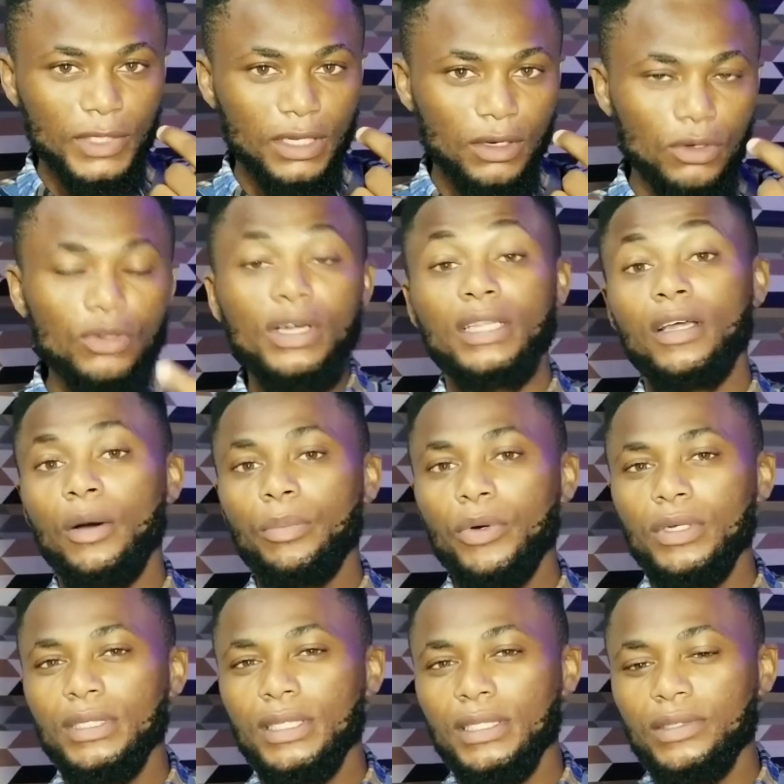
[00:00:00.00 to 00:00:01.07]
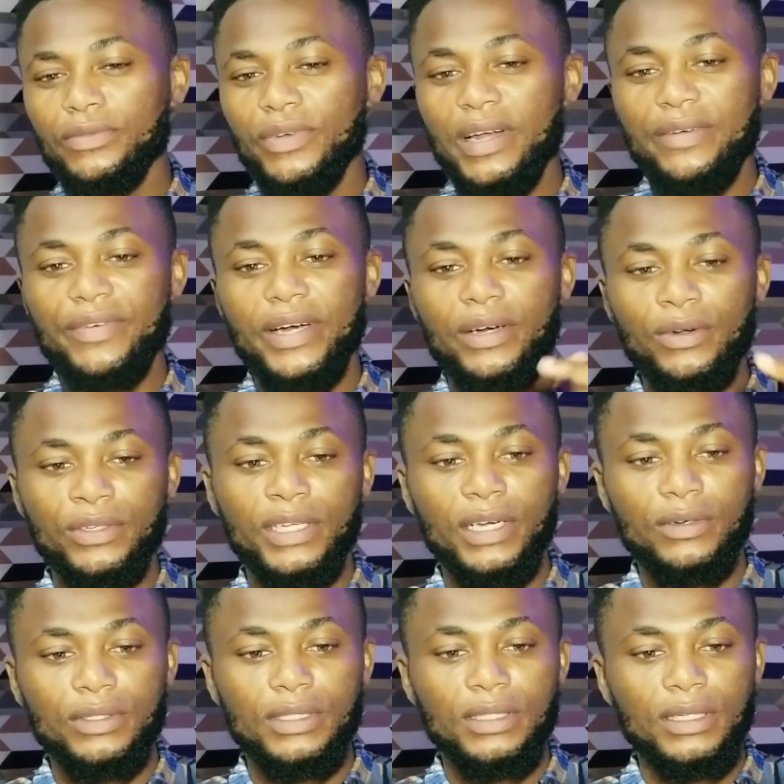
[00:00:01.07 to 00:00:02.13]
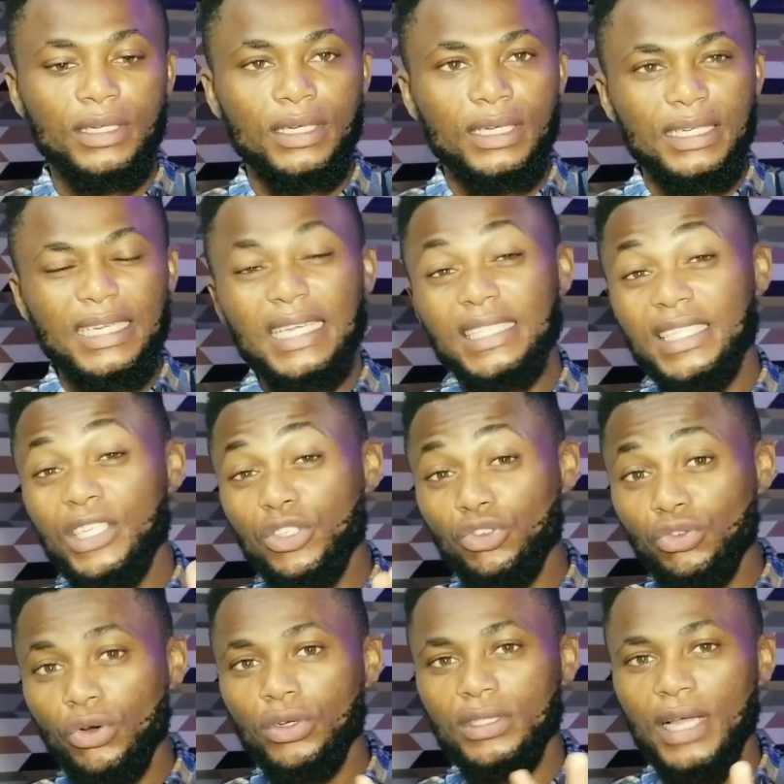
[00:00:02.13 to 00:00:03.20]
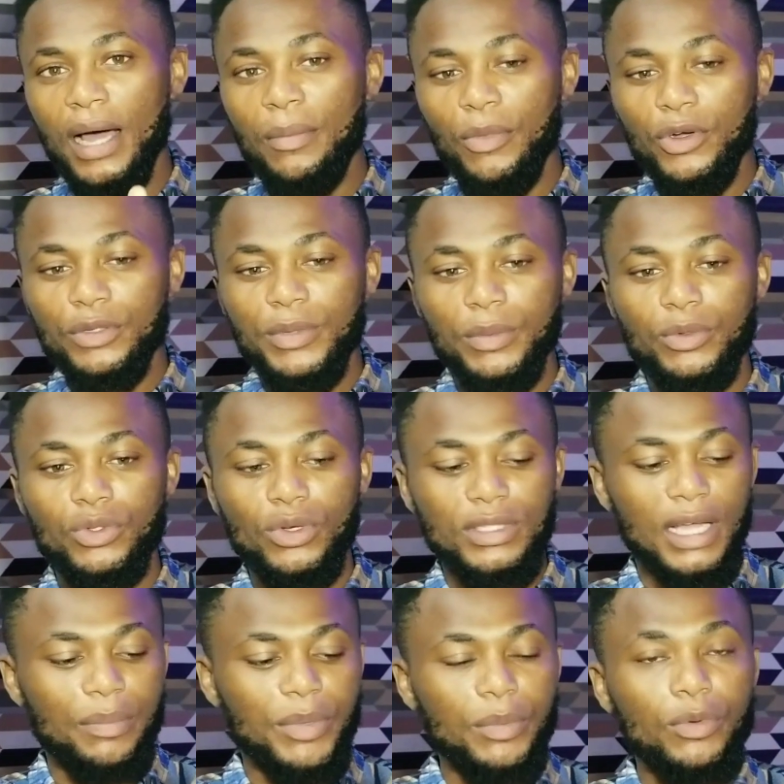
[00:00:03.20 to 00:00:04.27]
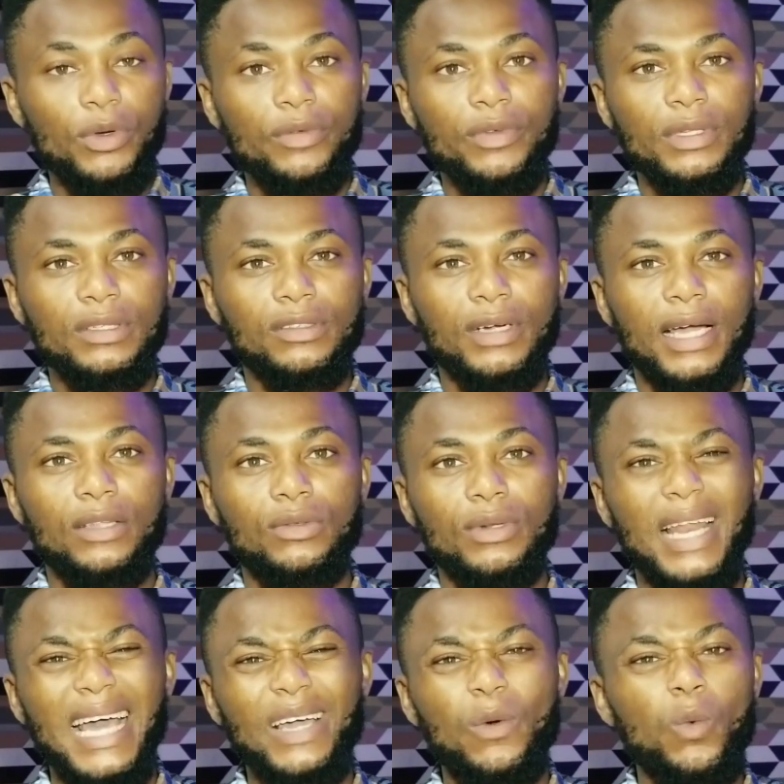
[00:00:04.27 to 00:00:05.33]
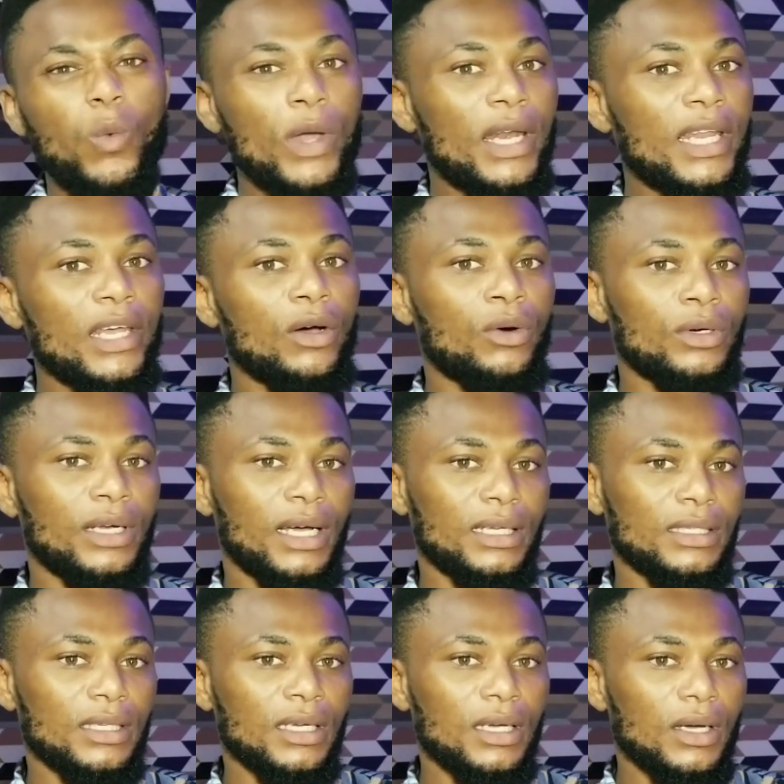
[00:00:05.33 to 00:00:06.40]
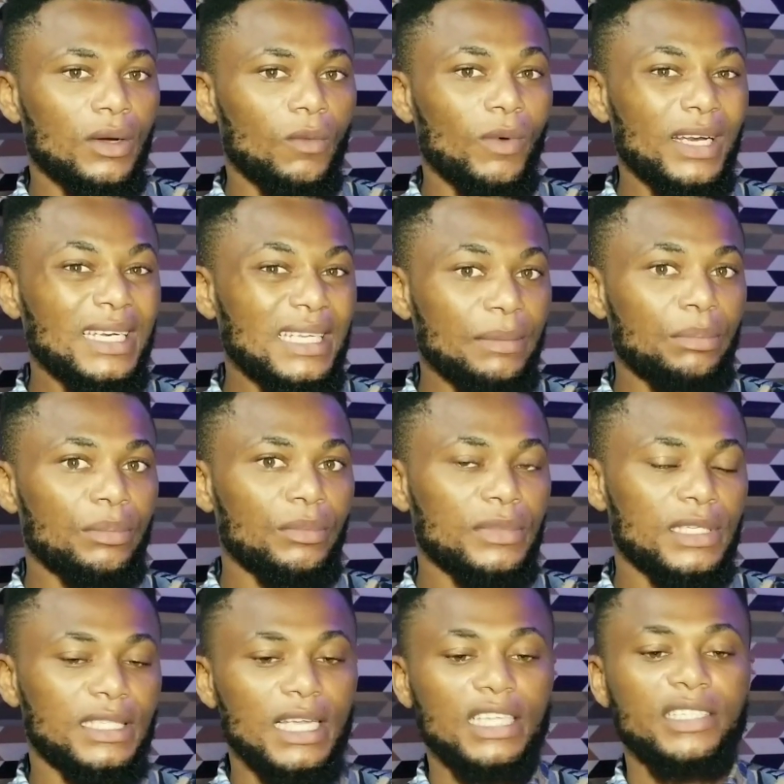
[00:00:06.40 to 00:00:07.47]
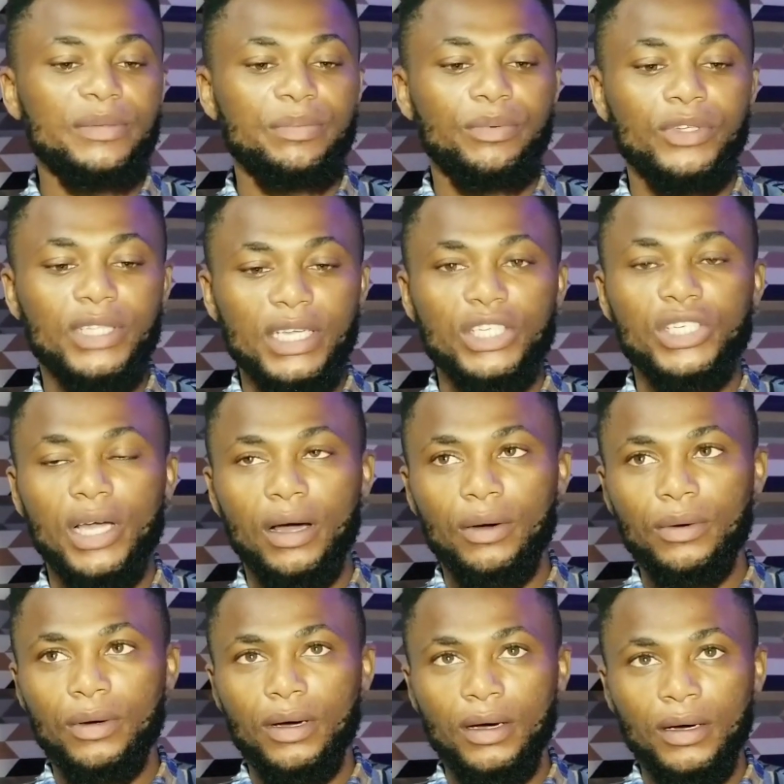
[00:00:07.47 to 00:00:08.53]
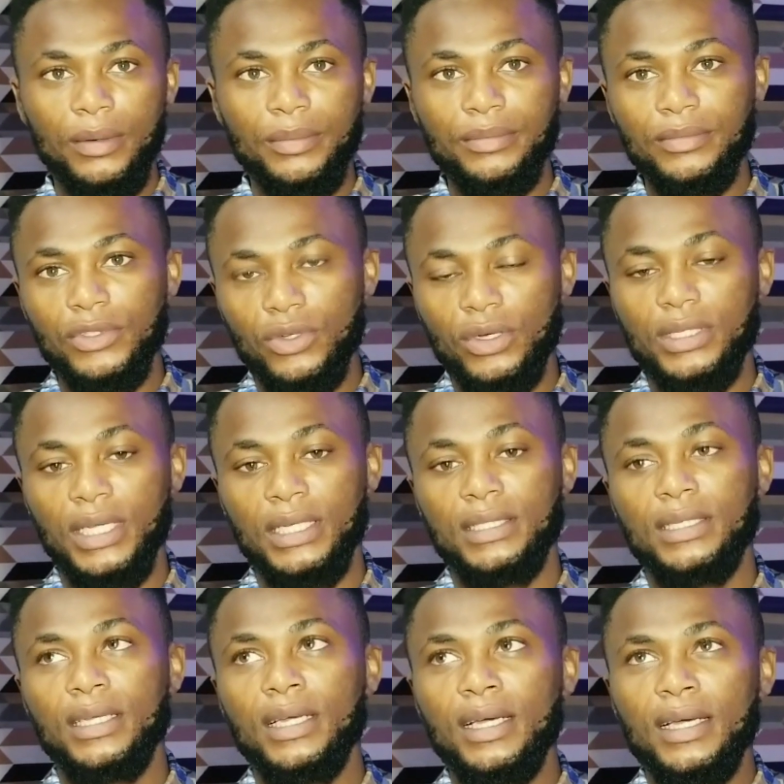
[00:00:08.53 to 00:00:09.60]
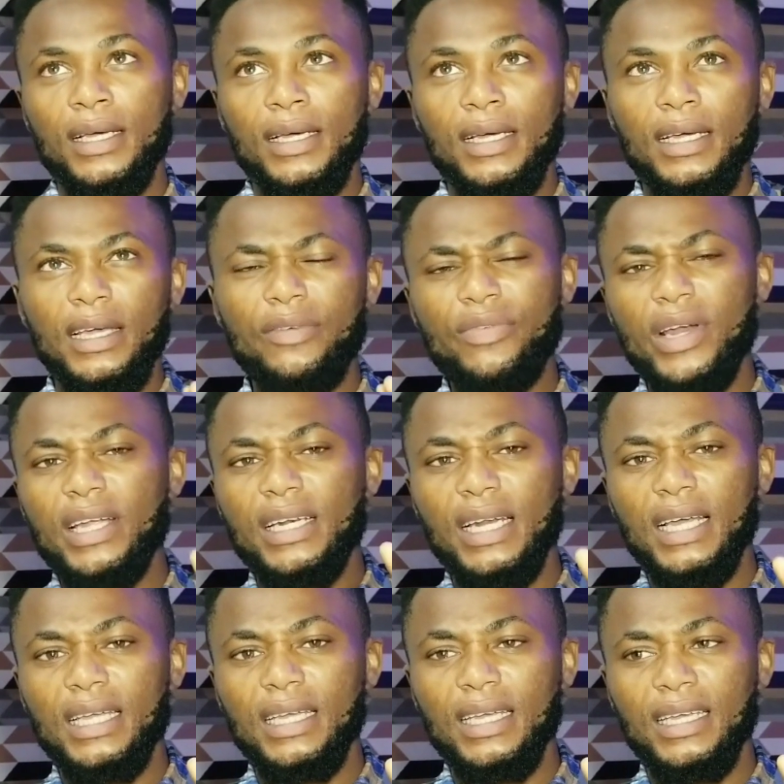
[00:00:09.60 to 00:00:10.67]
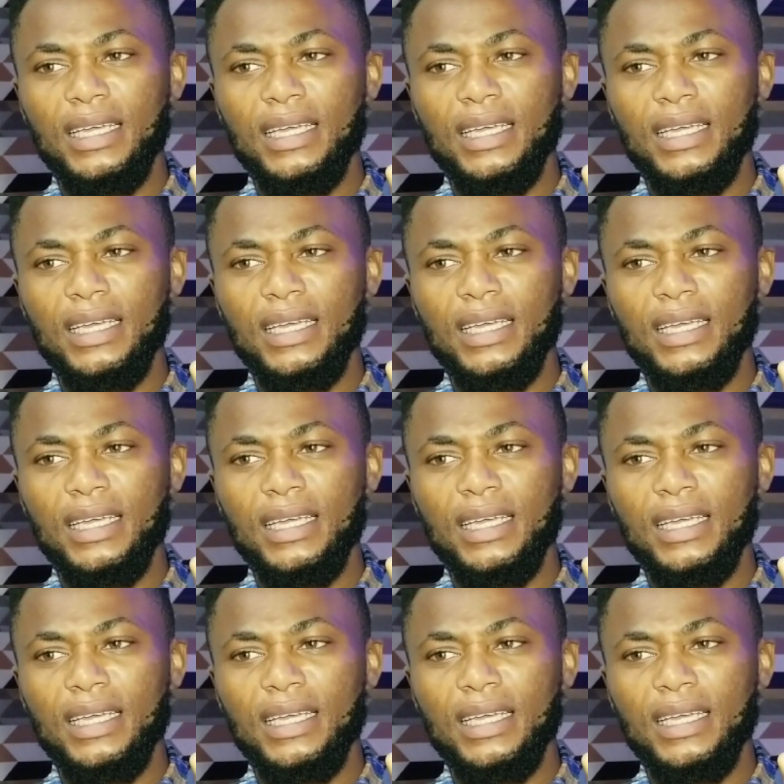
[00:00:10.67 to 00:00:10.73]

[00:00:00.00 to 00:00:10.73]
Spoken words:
Look at our politics, very, very unhealthy. There is distrust amongst people, such that people even try to waylay others when they sense potential success. A very clear